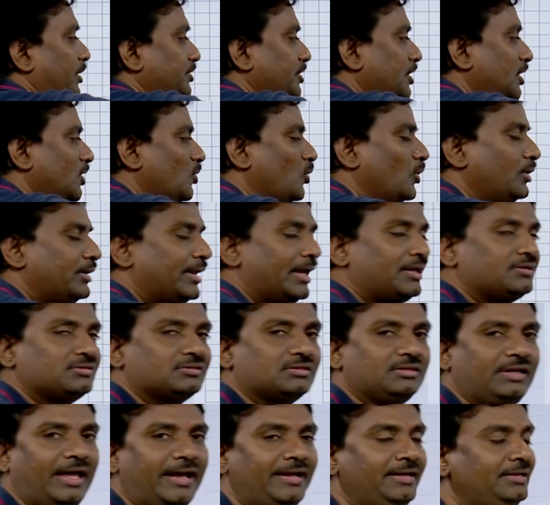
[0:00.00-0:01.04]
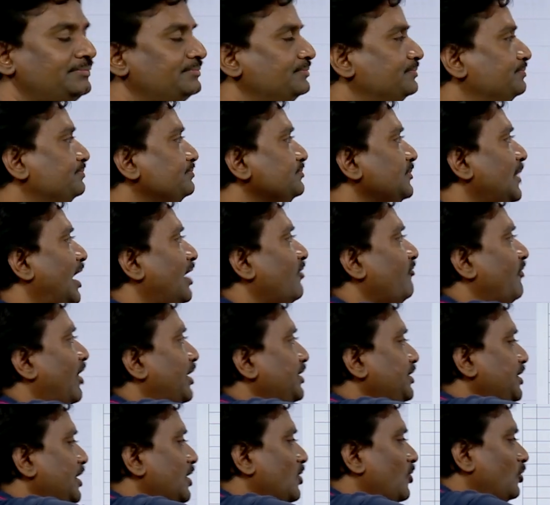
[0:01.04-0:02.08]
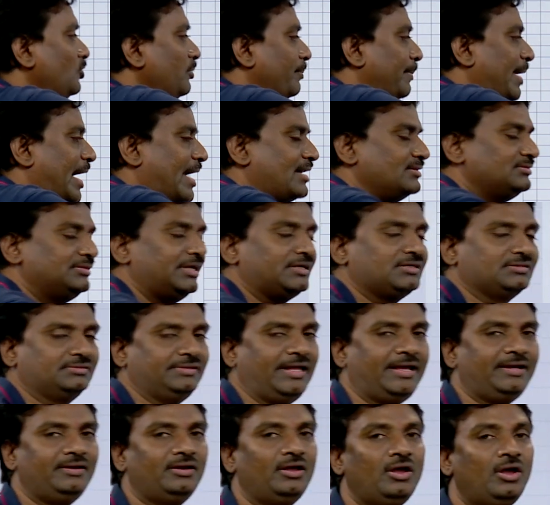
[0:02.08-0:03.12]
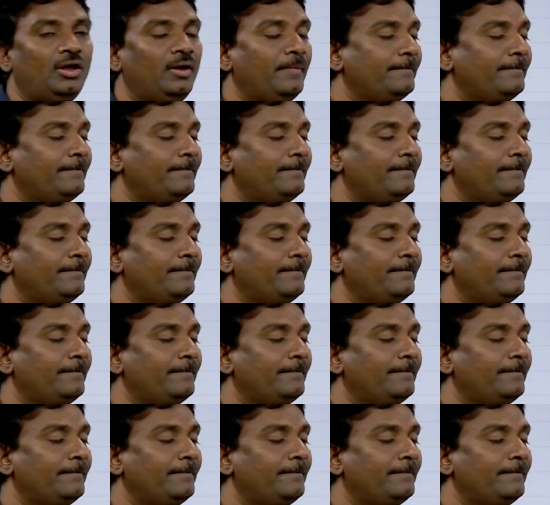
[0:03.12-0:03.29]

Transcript: equal to x line and y equal to minus x line,